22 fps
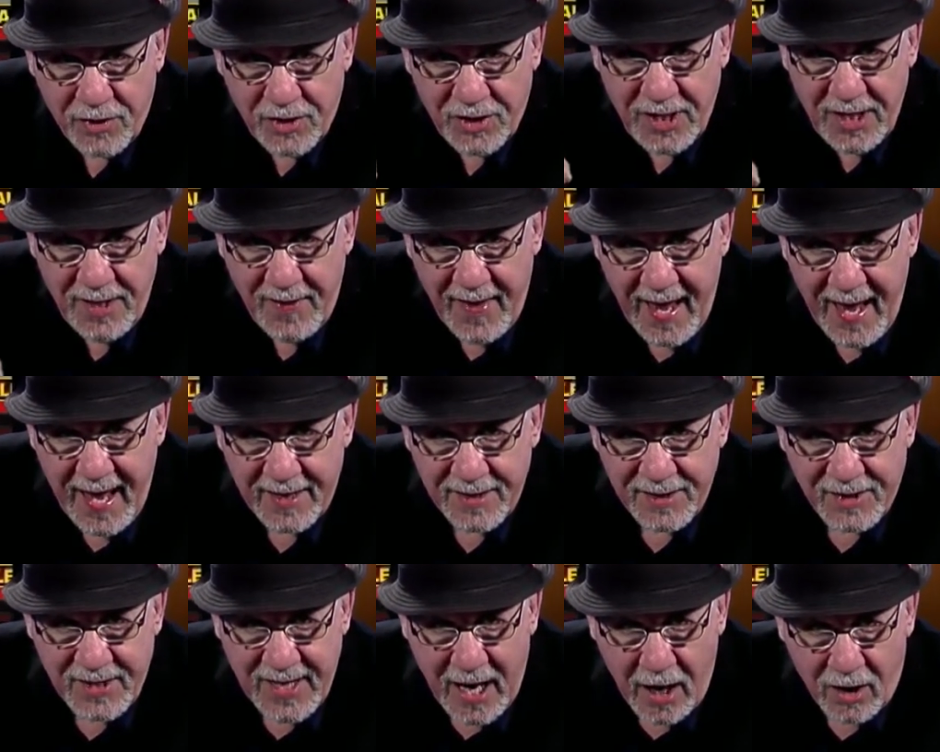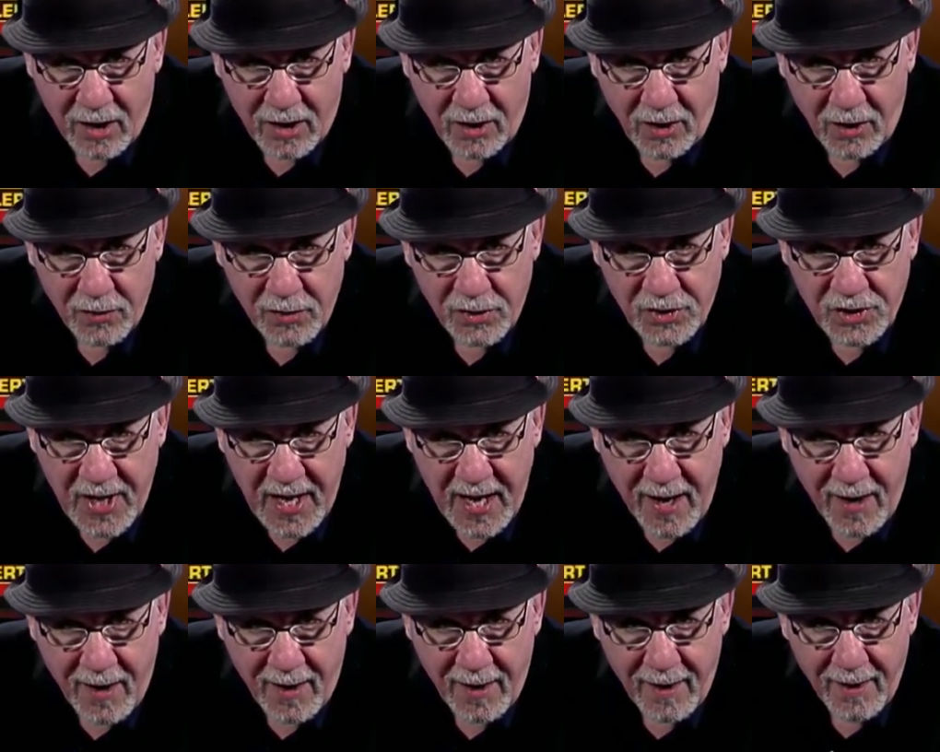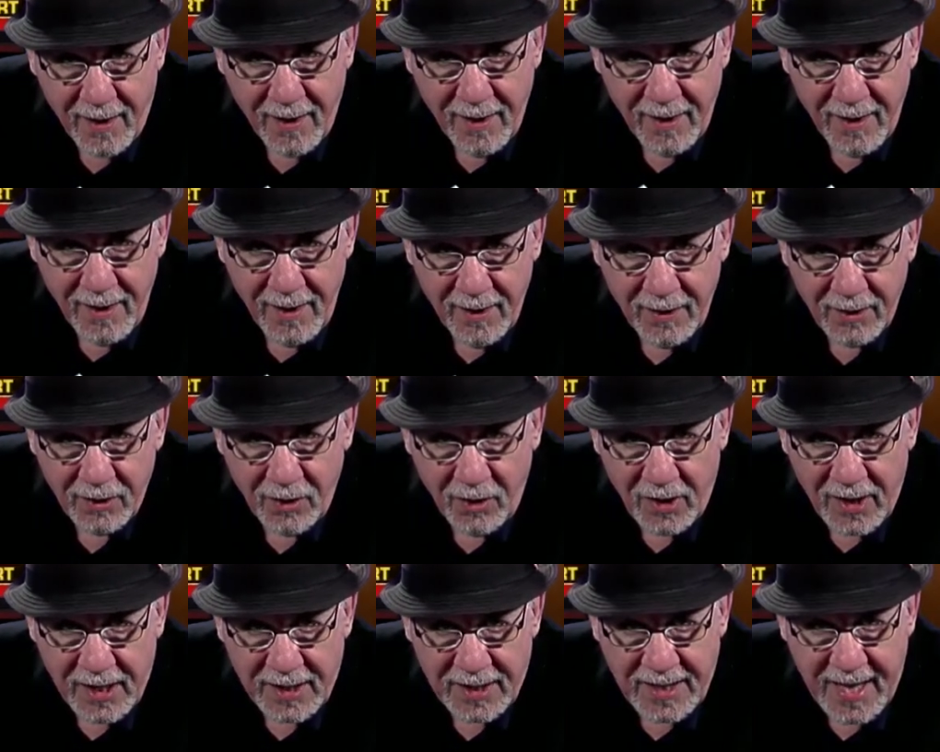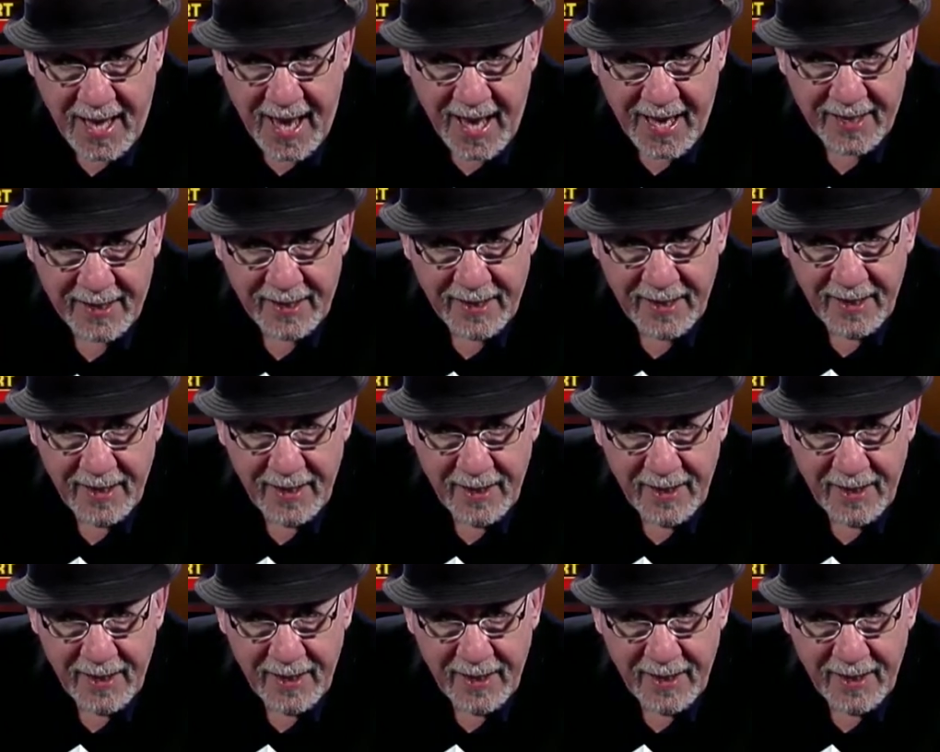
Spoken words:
See that? See how close they are? Look at that.